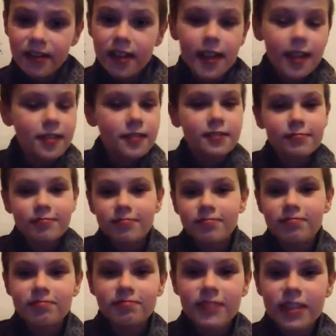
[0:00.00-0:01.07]
Yeah,
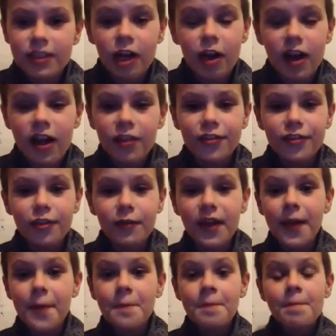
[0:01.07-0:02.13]
there's no else to
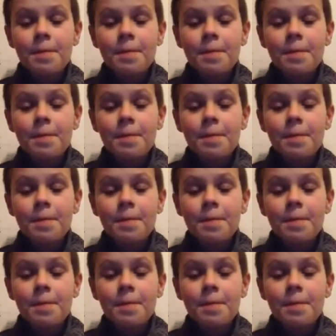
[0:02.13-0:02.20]
it.